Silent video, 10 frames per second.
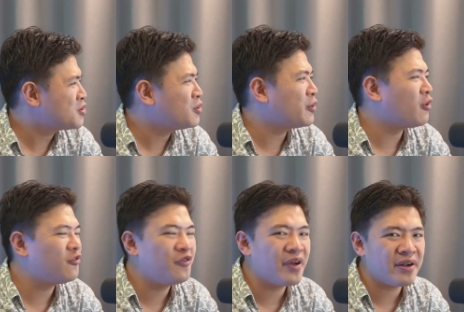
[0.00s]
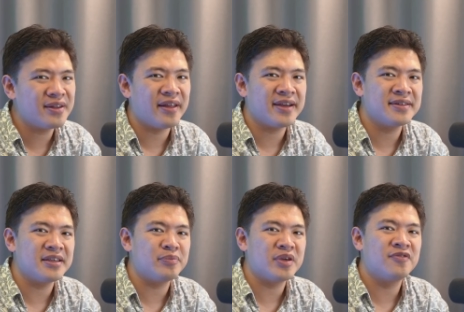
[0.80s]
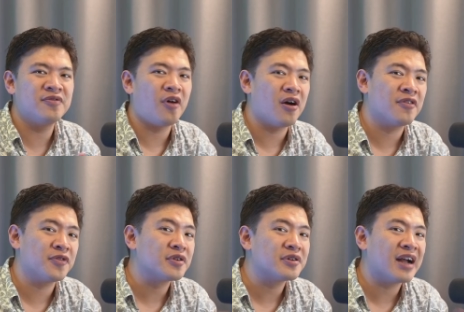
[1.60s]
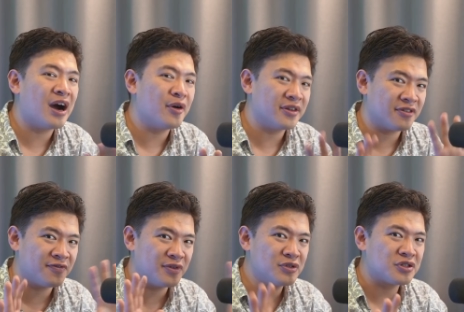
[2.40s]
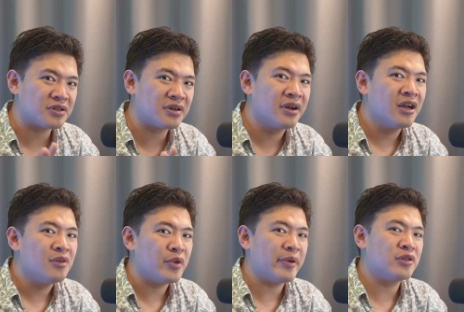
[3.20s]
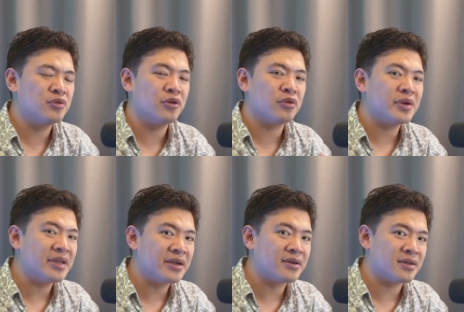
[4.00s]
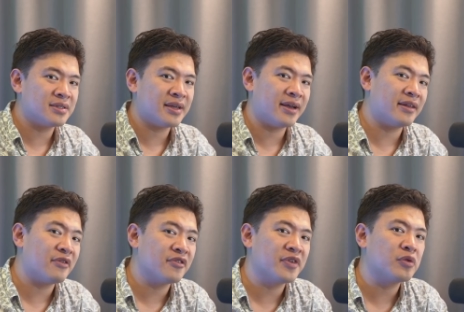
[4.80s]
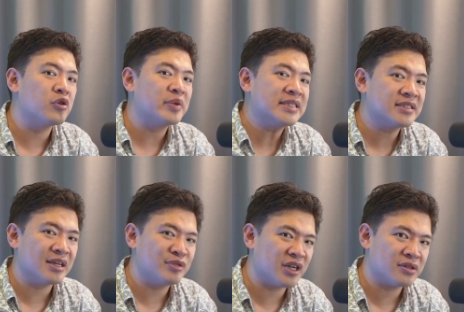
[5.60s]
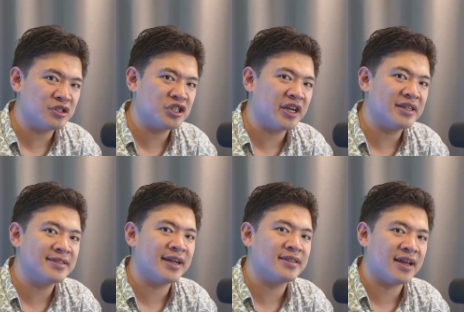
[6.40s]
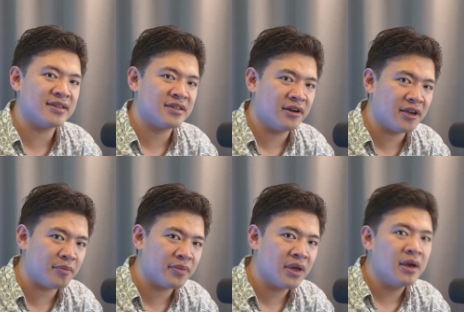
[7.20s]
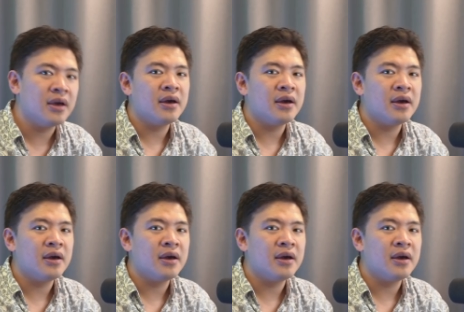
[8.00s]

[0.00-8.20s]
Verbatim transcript: two will very likely be far further out in the future, maybe two or three years, and everything will be subject to change at that time.